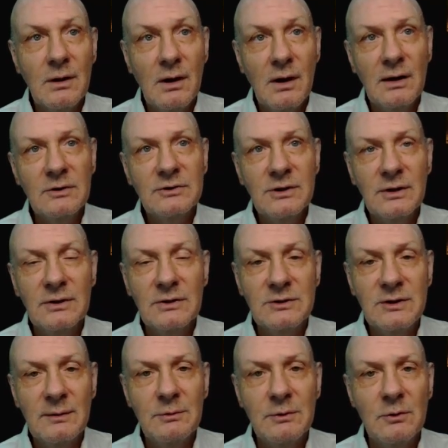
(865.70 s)
Ironside
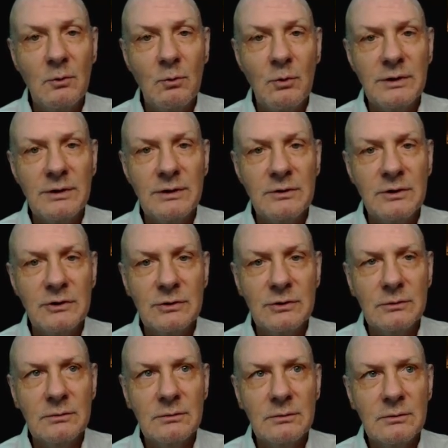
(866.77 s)
accepted on one condition.
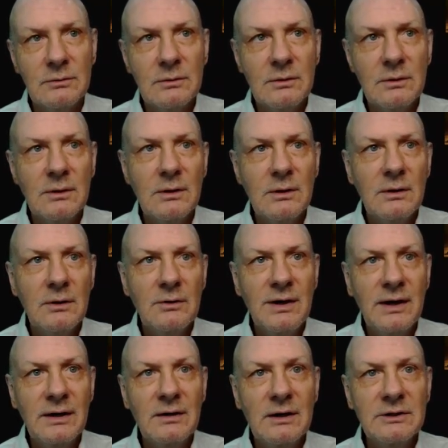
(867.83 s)
The
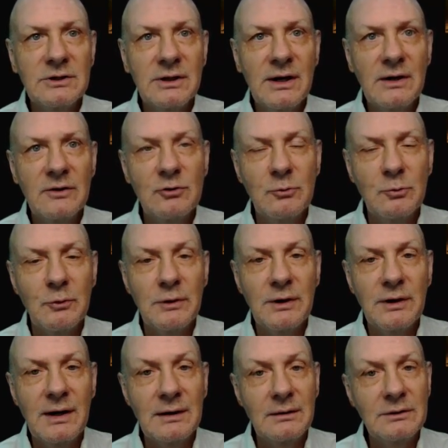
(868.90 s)
agnostic had to
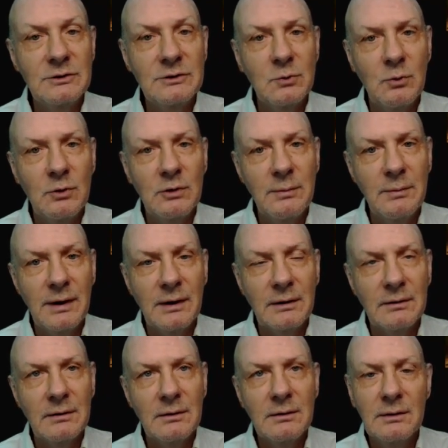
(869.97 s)
bring at least one
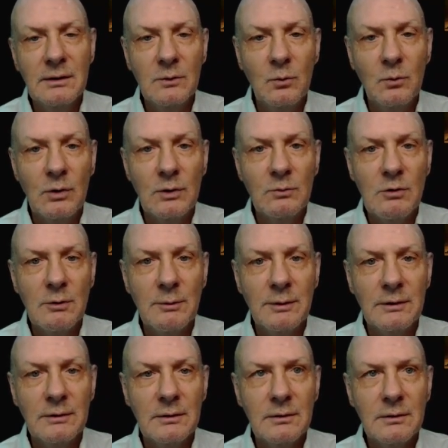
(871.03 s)
man and one
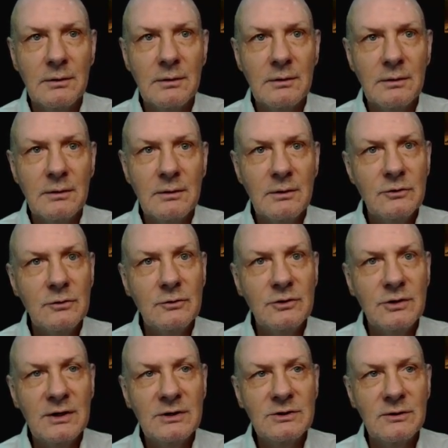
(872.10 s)
woman to
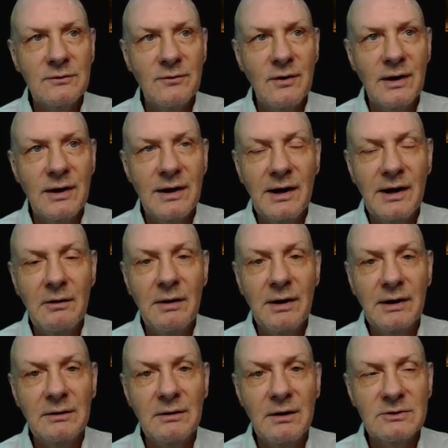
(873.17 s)
testify how
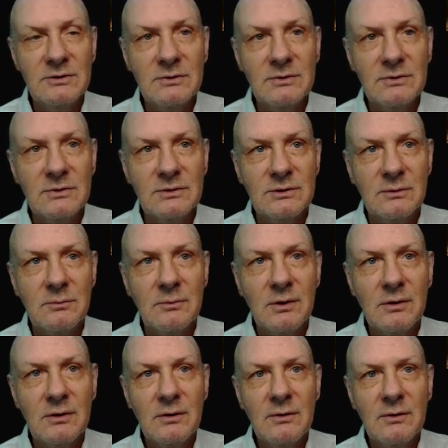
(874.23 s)
agnosticism
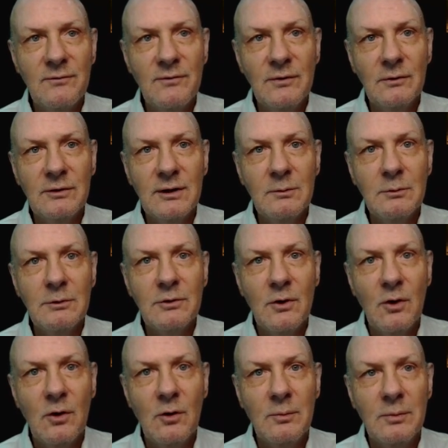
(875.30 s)
filled them with
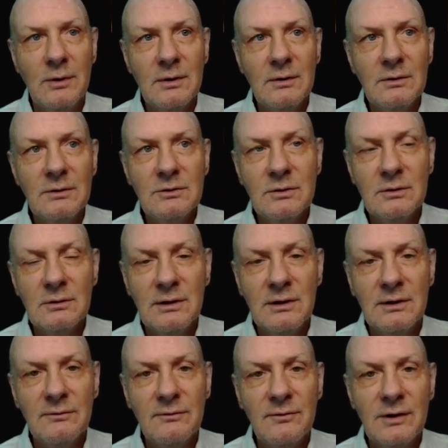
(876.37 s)
hope to
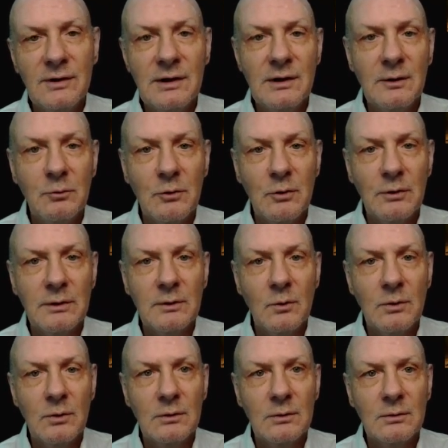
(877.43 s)
live in a broken
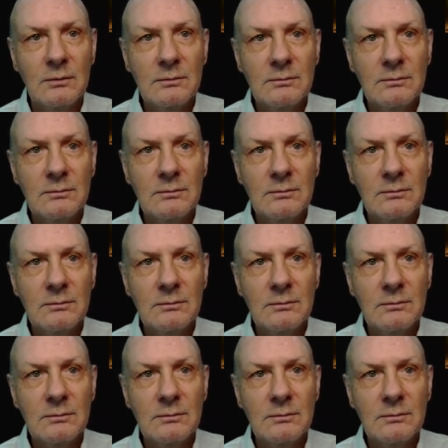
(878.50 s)
world.